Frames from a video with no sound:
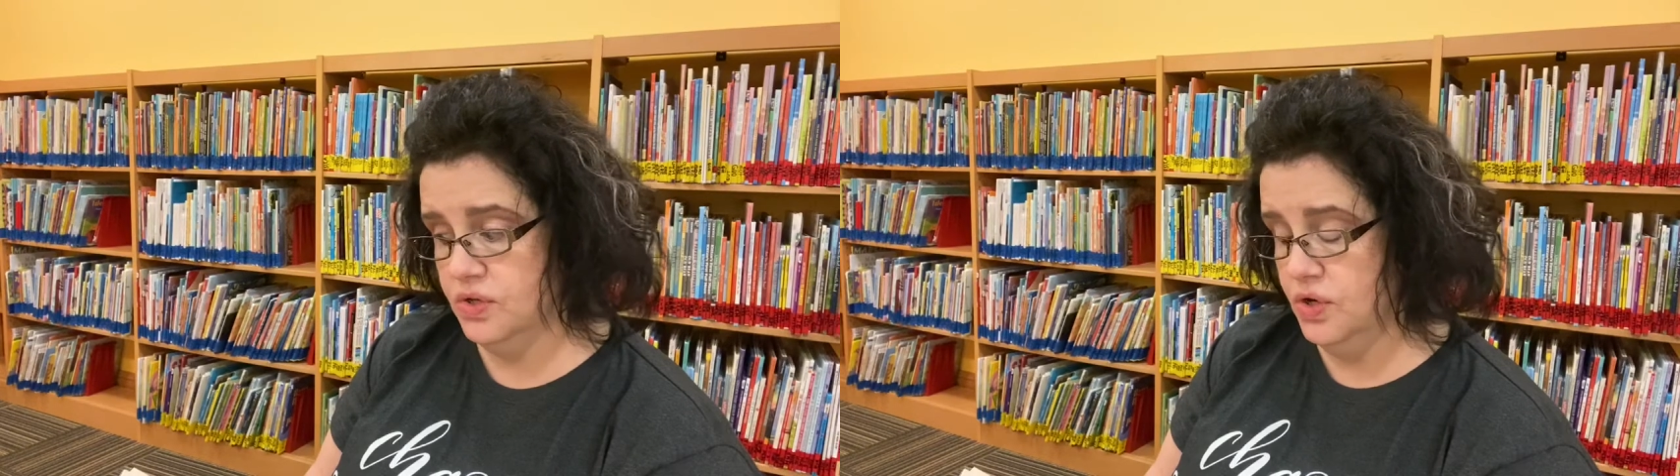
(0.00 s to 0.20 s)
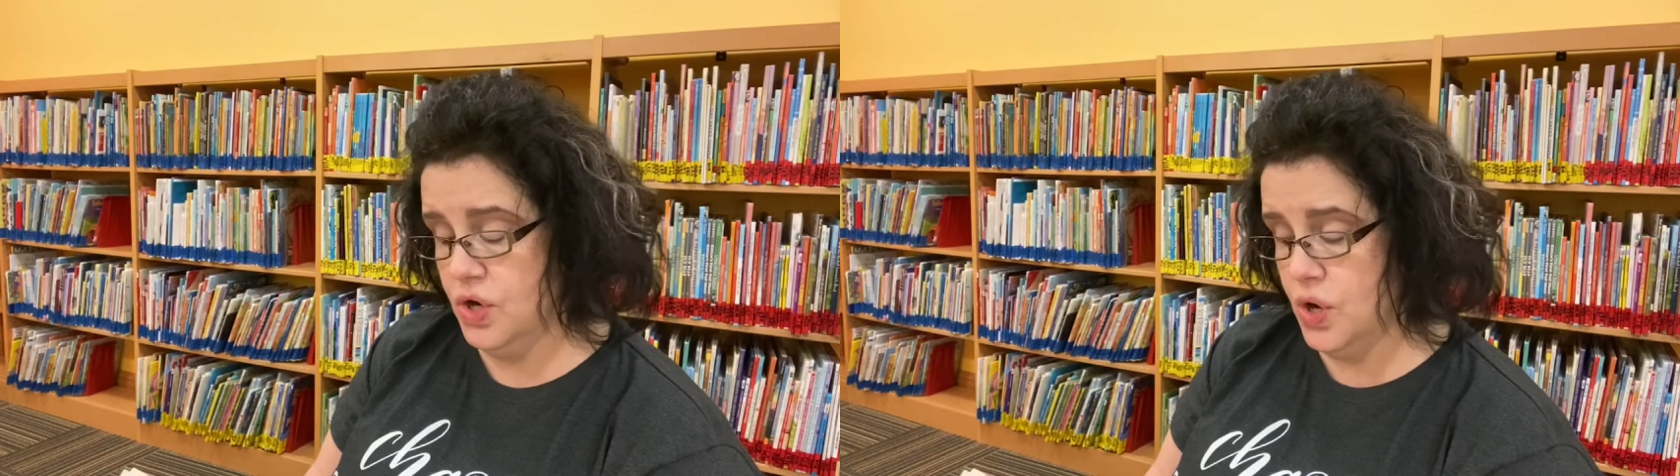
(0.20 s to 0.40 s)

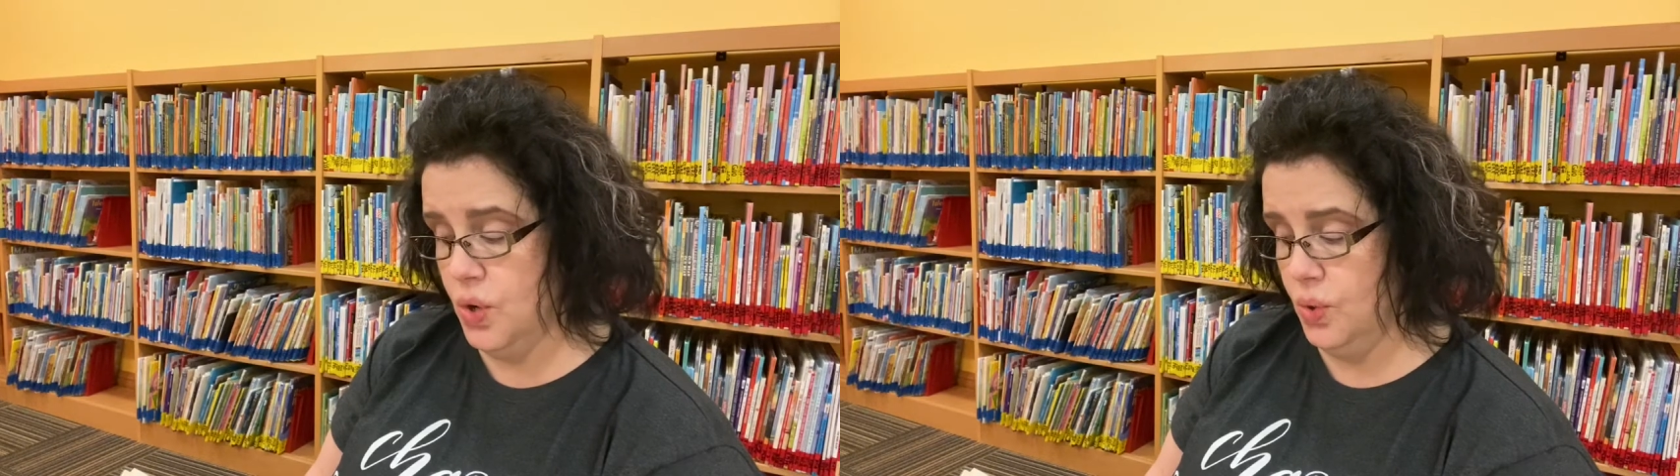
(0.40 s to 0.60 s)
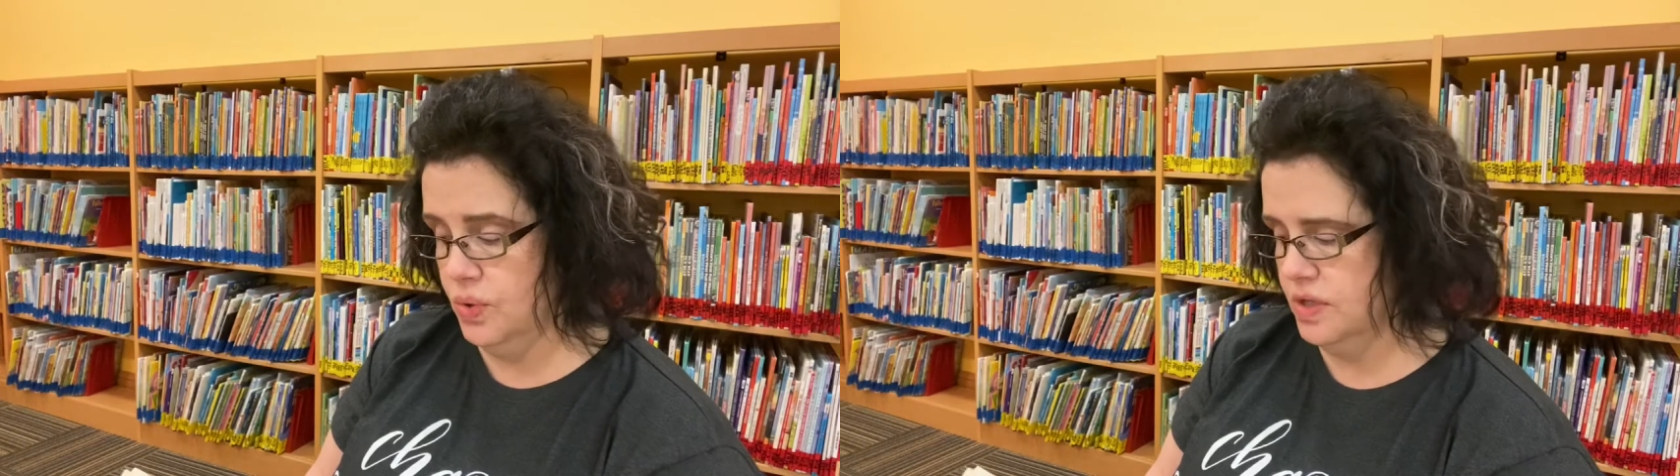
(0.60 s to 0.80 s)

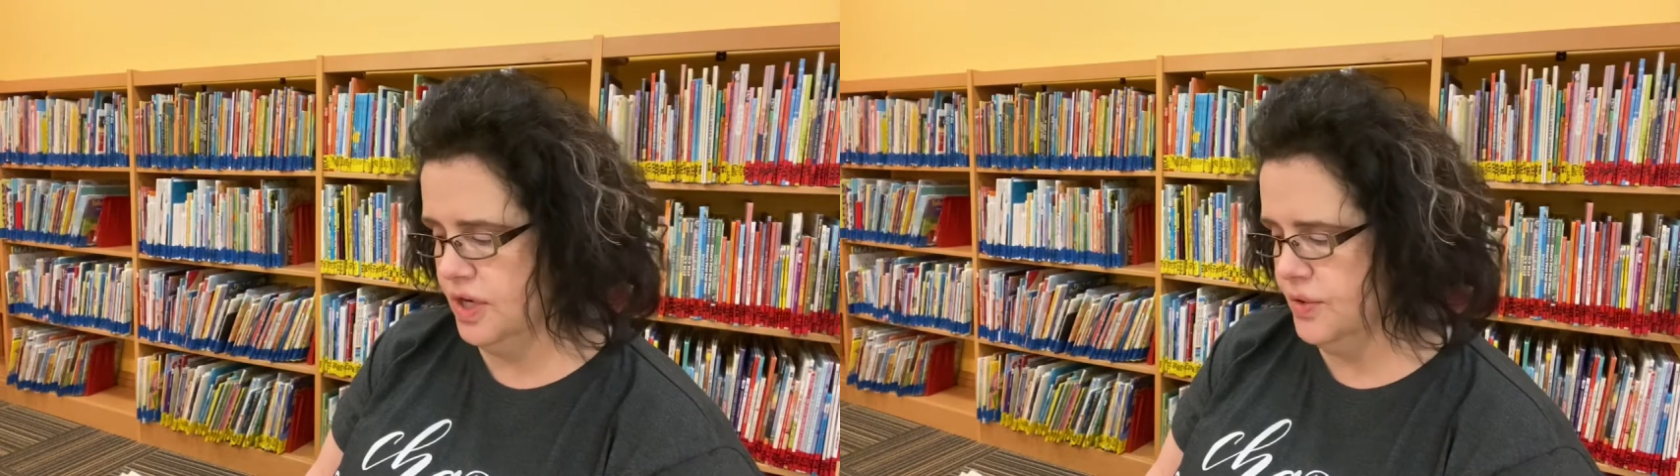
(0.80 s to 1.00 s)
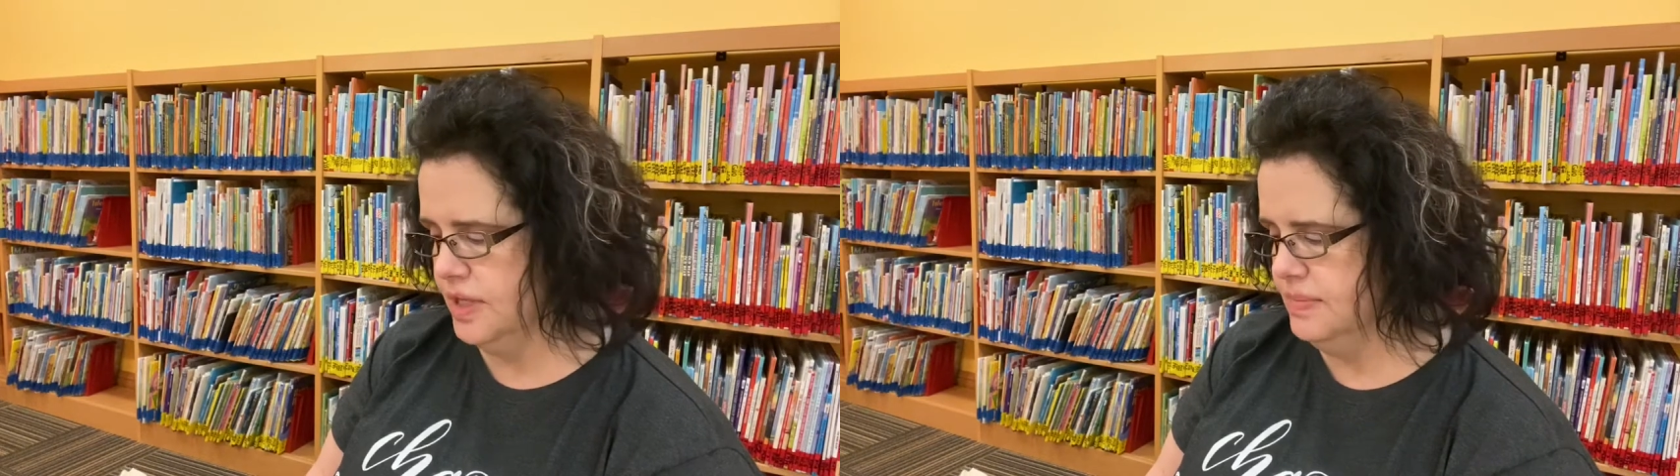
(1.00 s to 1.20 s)
no,
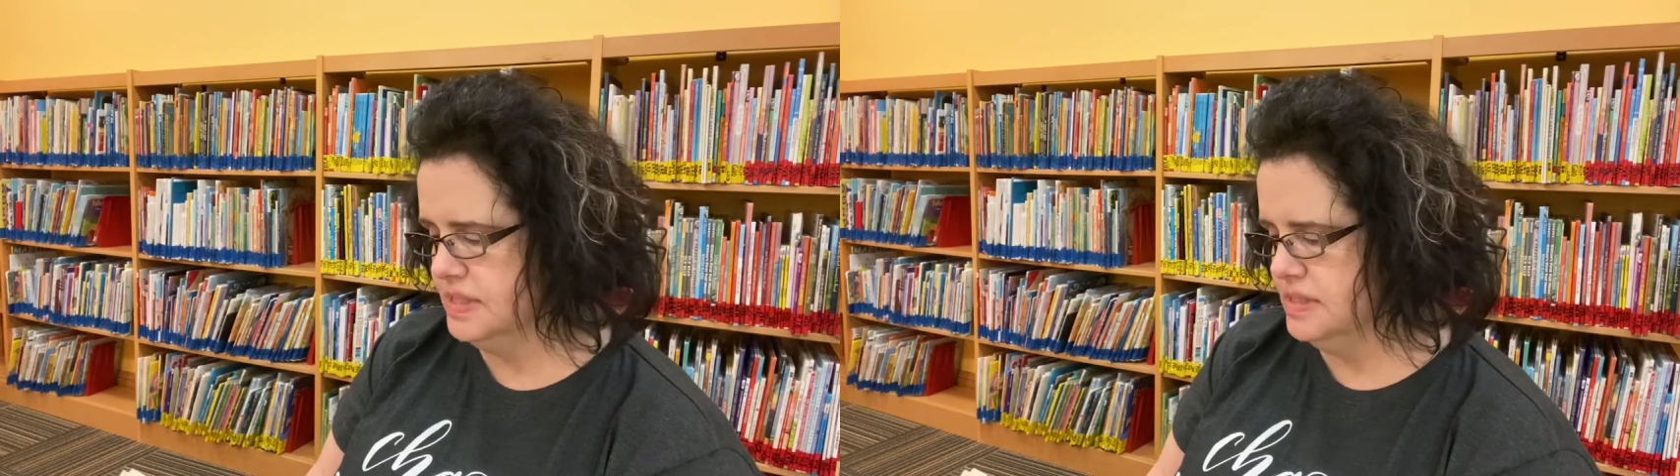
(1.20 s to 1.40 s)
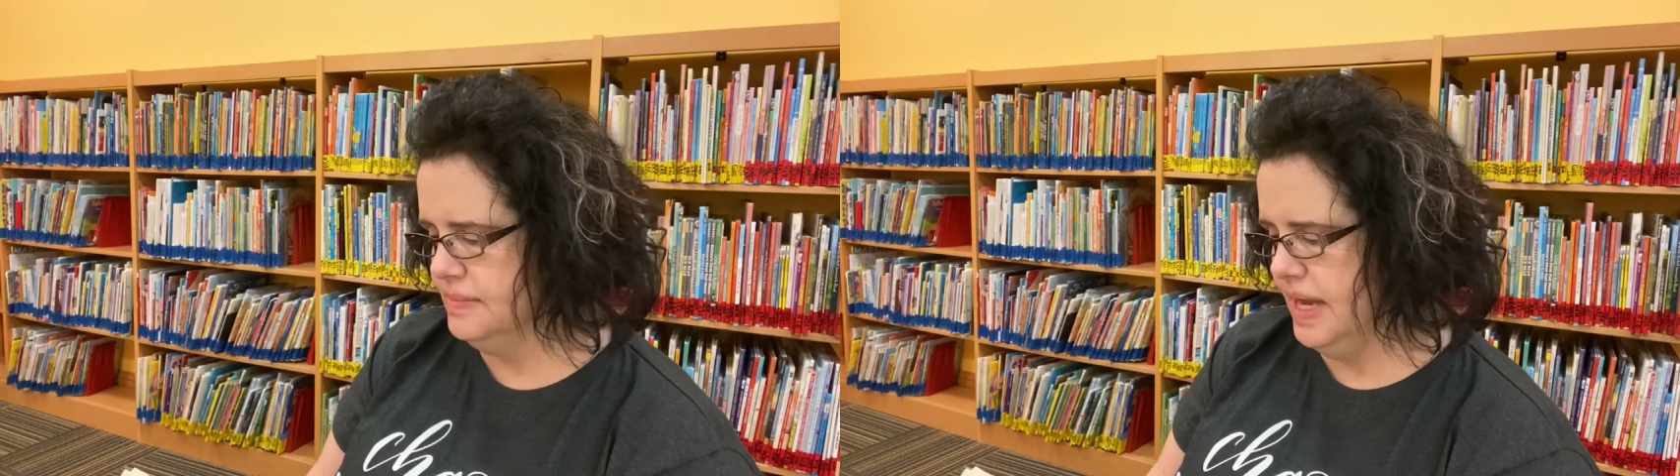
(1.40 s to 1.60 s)
agreed
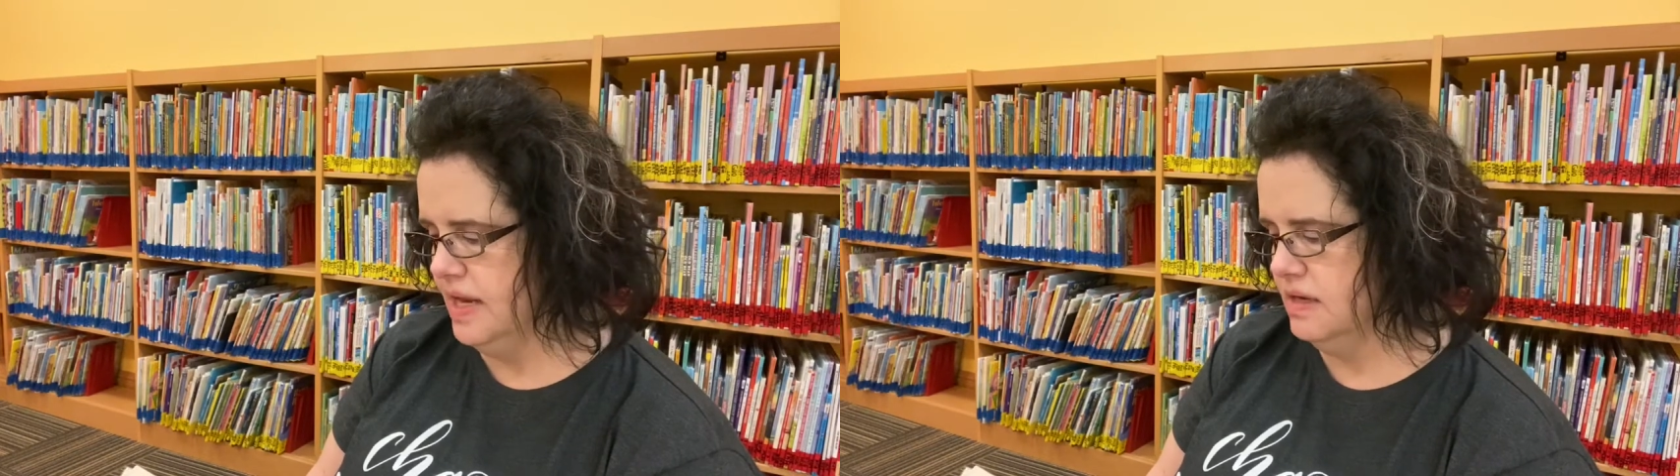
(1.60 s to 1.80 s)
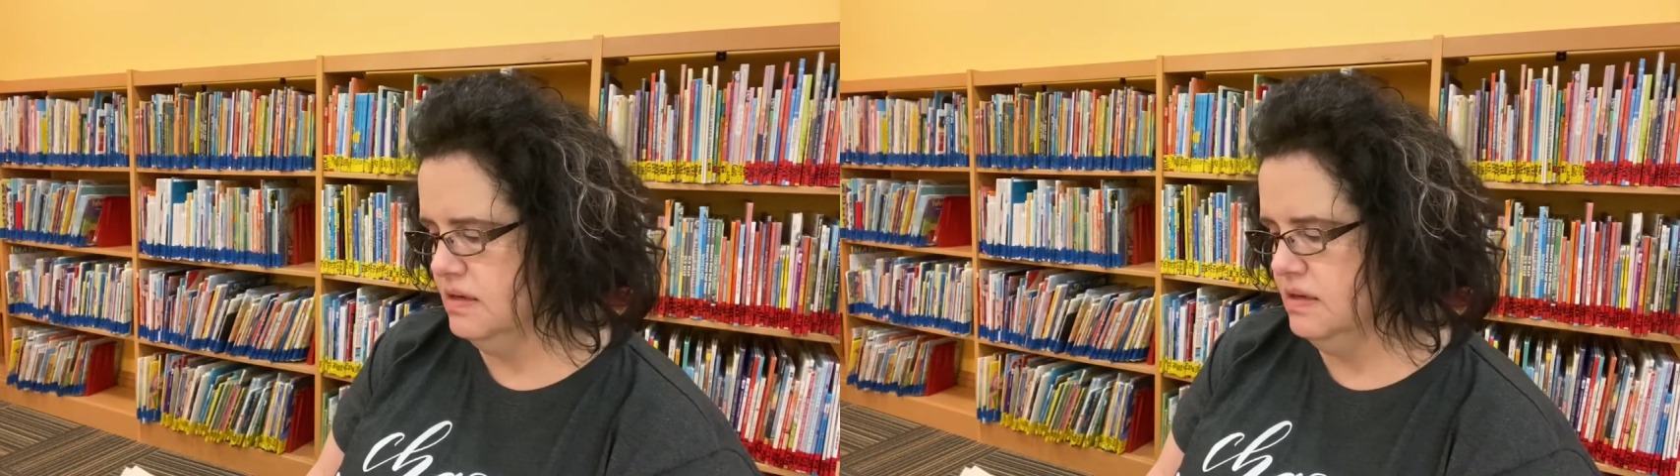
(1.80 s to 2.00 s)
Mrs. May.